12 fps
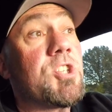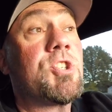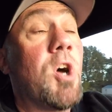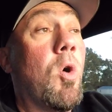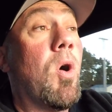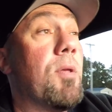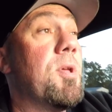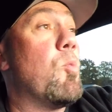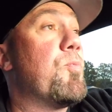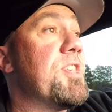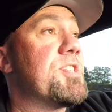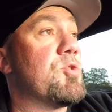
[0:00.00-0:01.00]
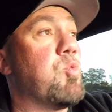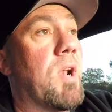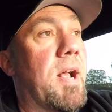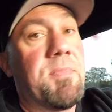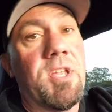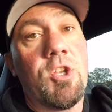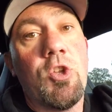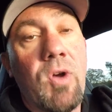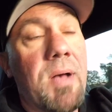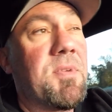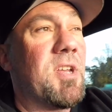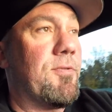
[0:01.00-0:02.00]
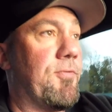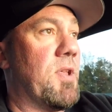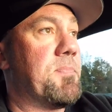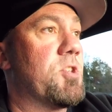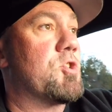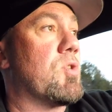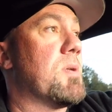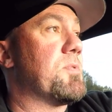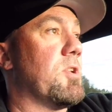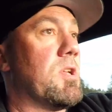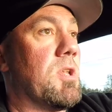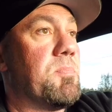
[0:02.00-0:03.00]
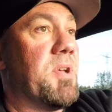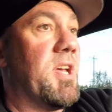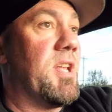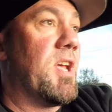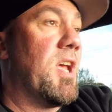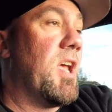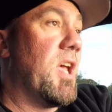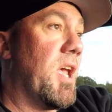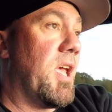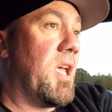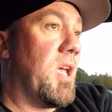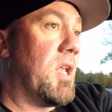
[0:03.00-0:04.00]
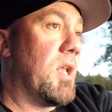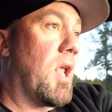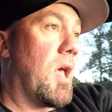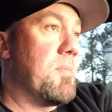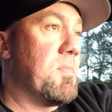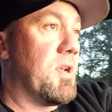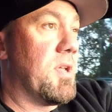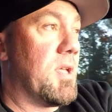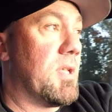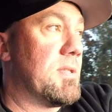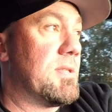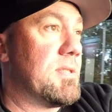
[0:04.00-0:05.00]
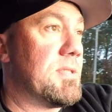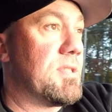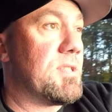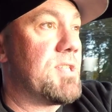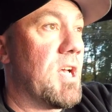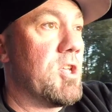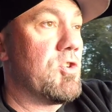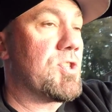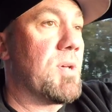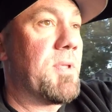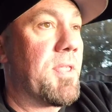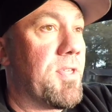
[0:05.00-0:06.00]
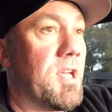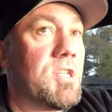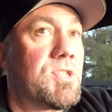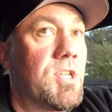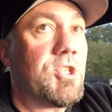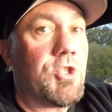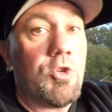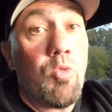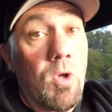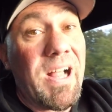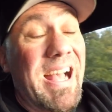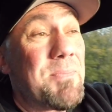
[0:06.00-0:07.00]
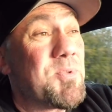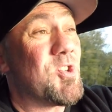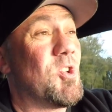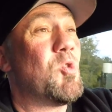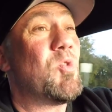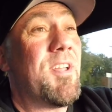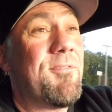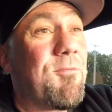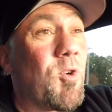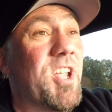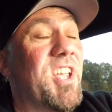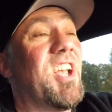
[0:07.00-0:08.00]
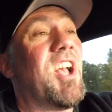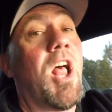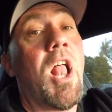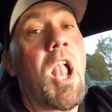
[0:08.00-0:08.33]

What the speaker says: so this is what I'm going to do. I'm going to flip the script a little bit, and I'm going to tell you some of the things that you will absolutely freaking